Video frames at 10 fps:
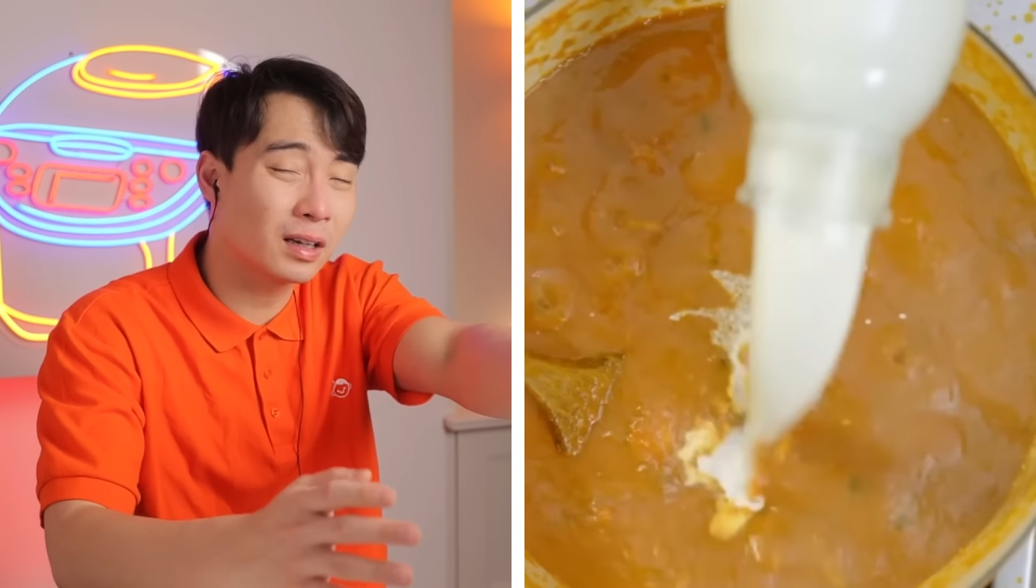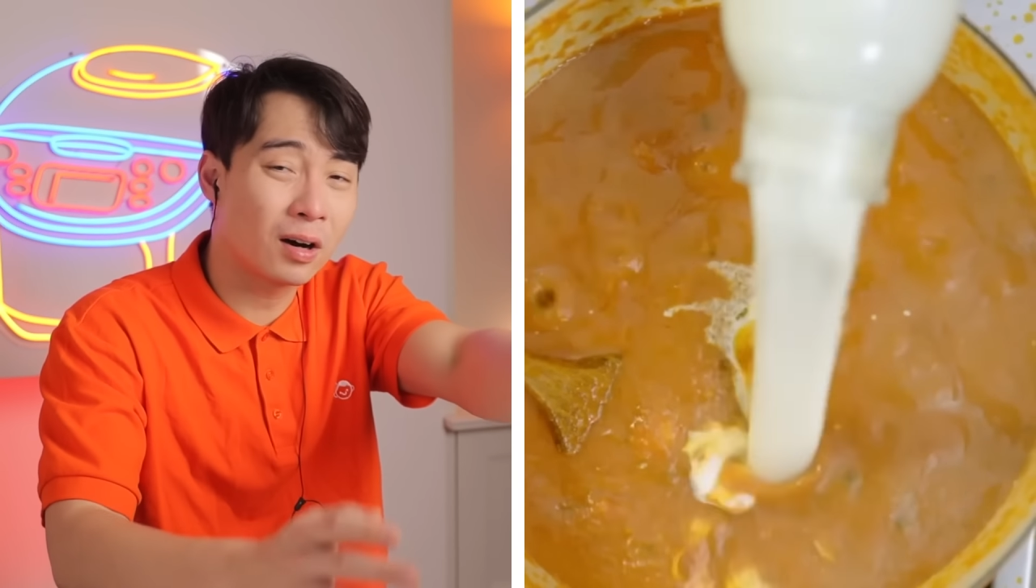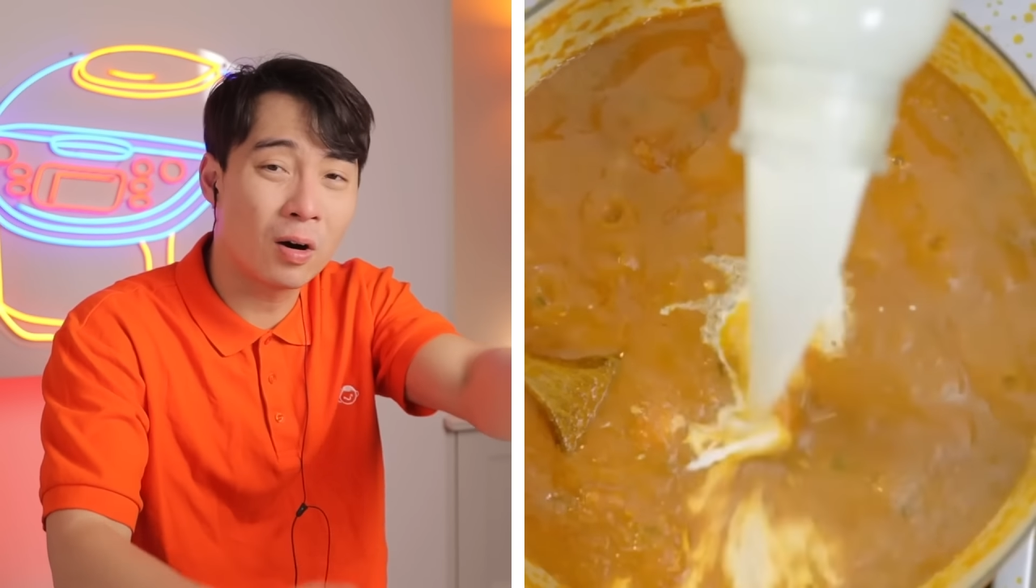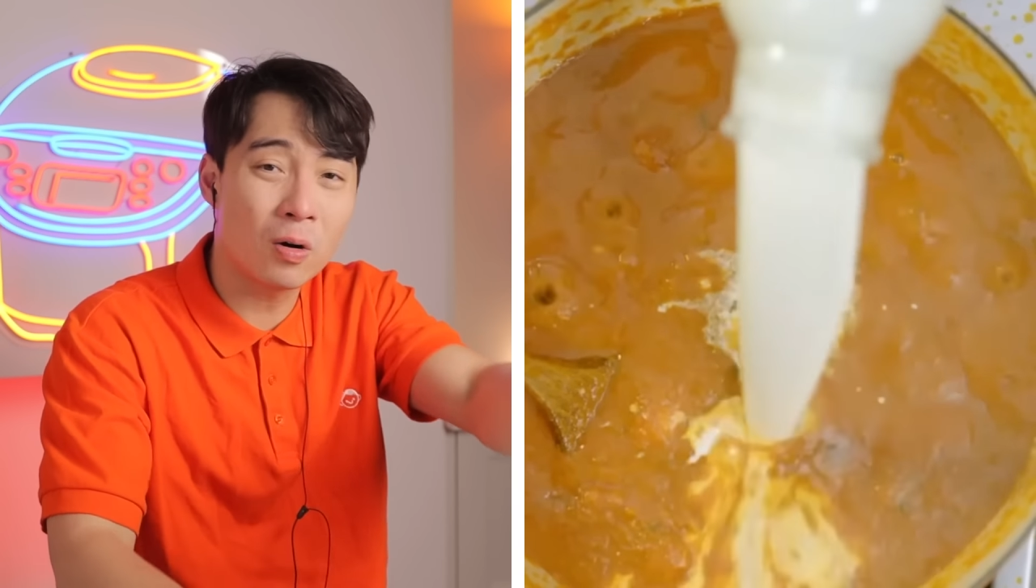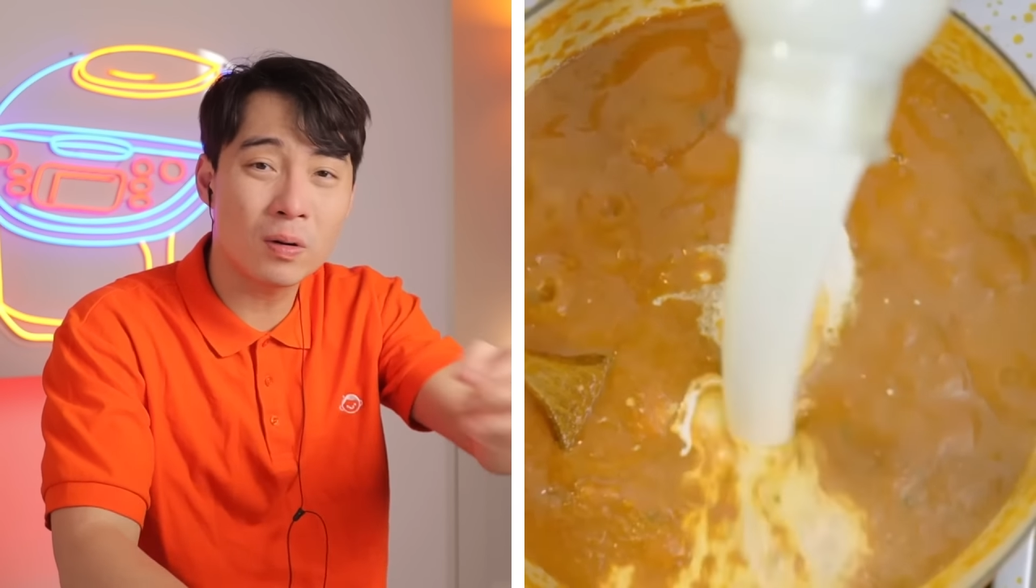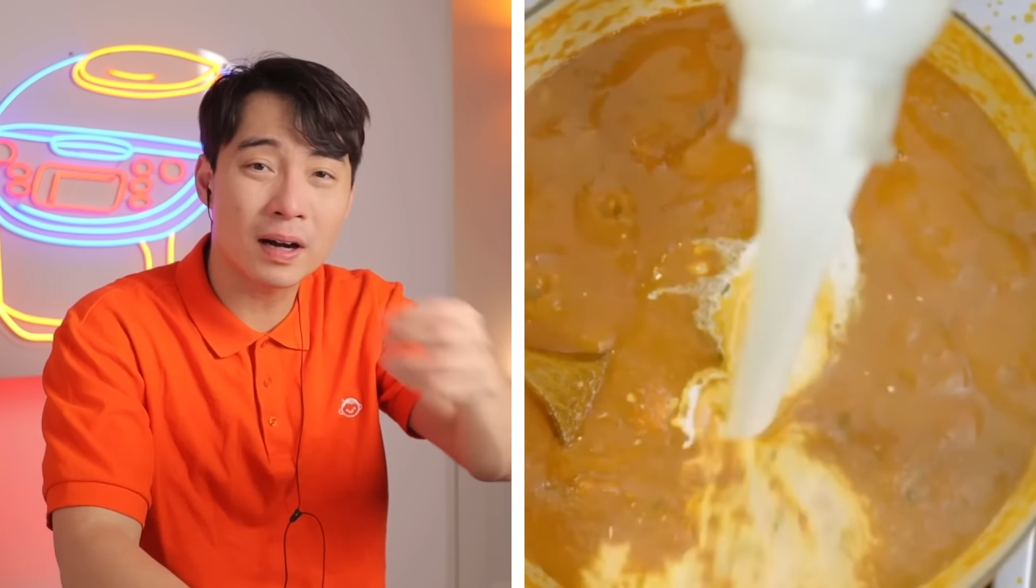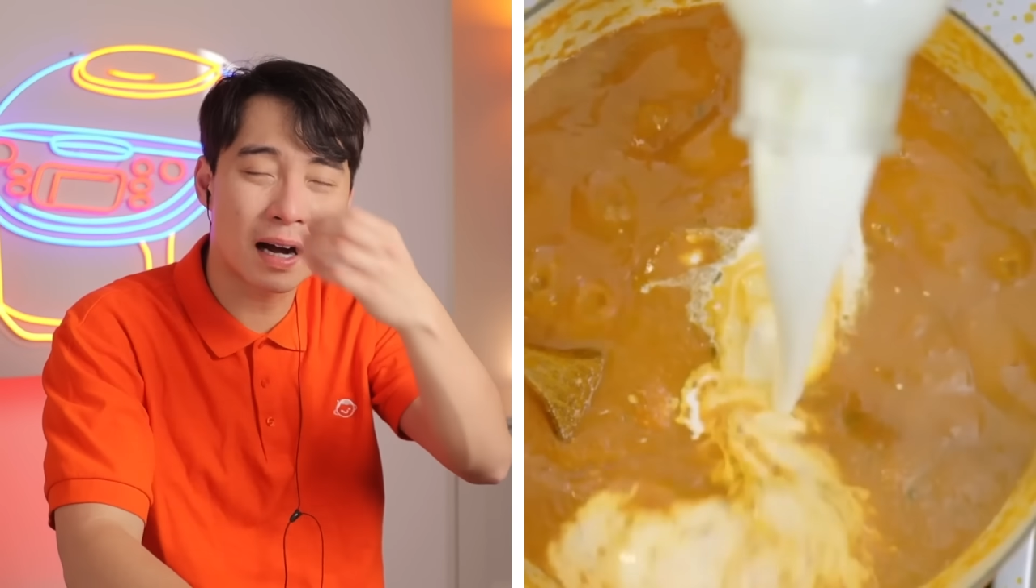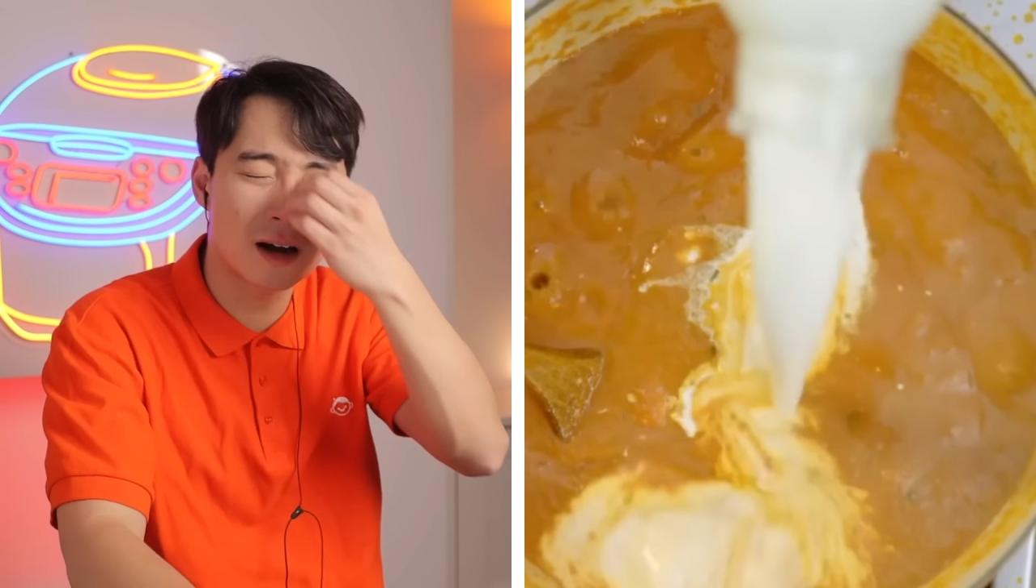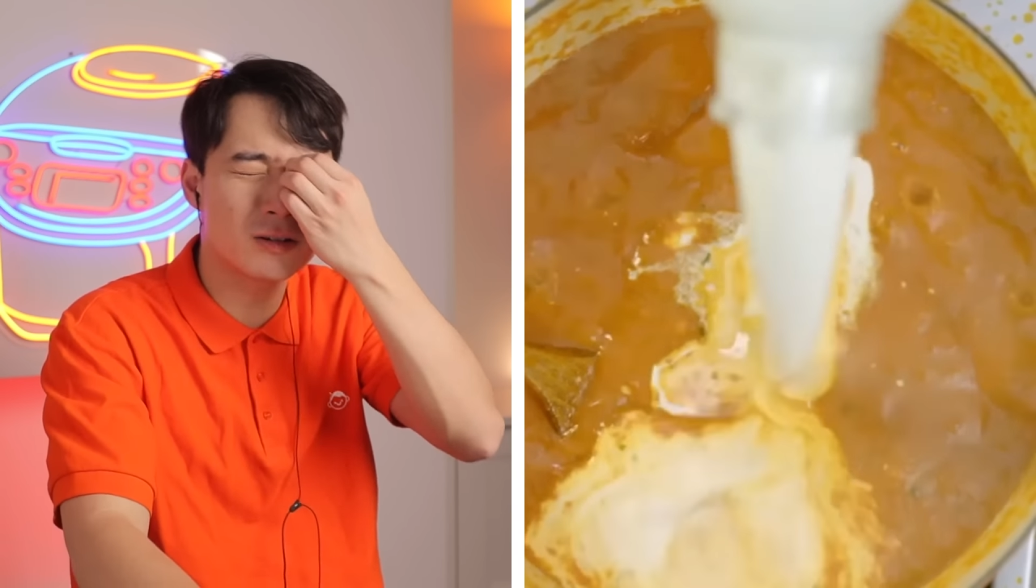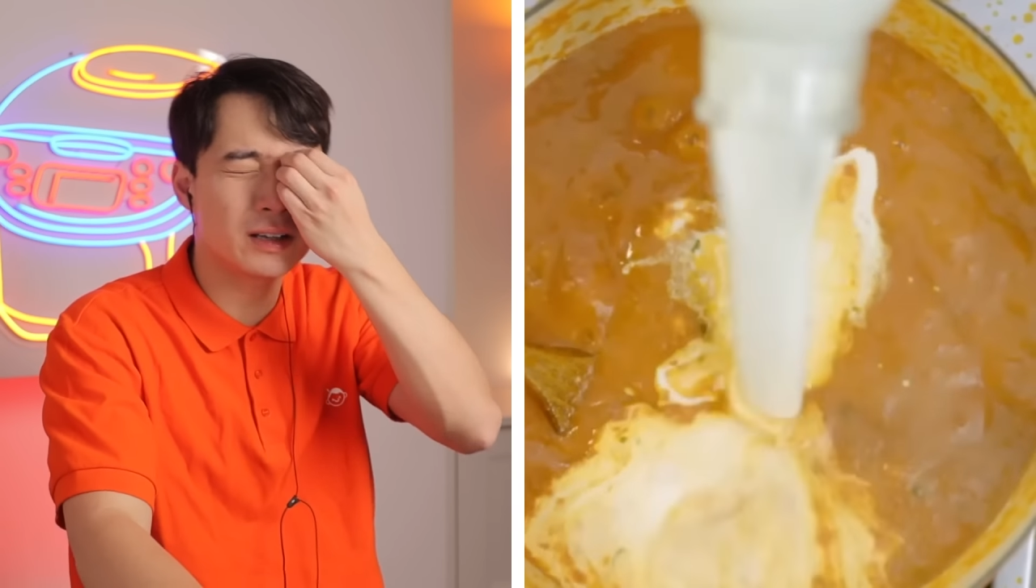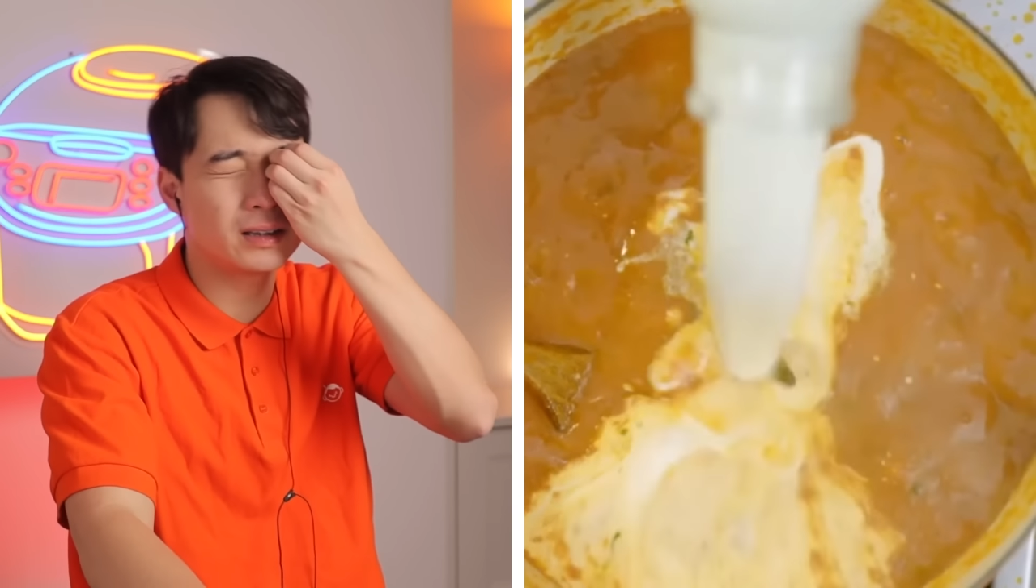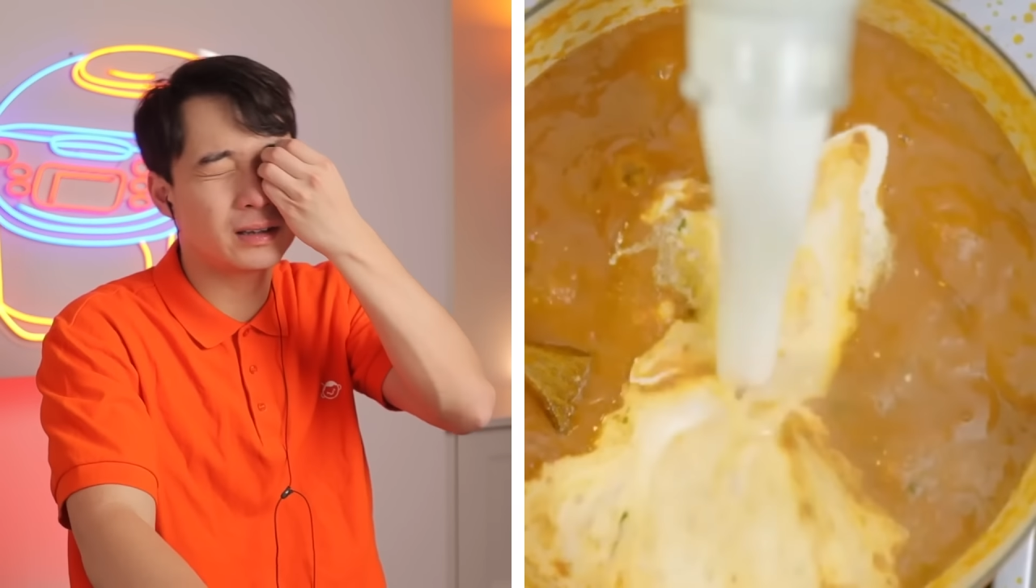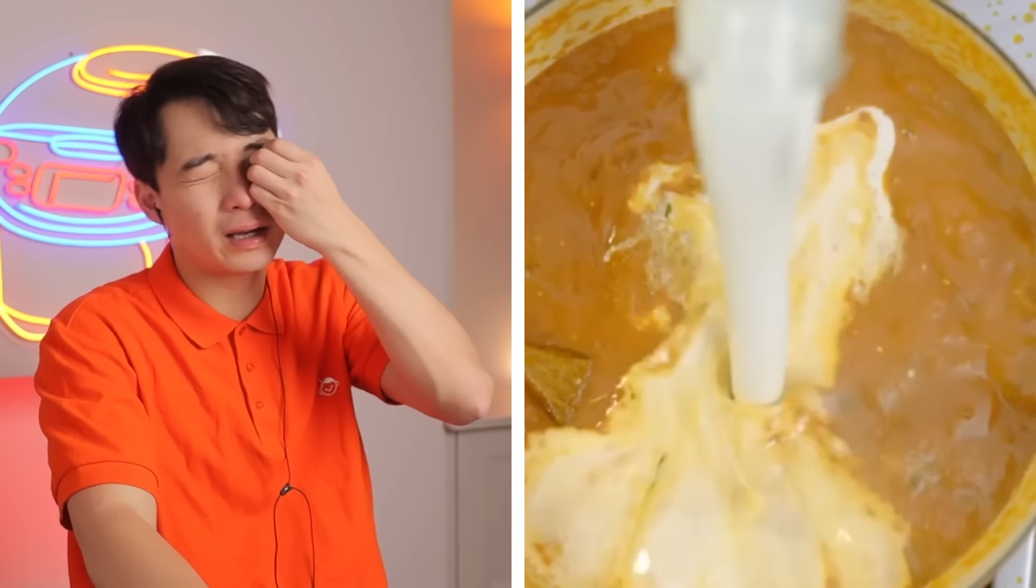the whole cow in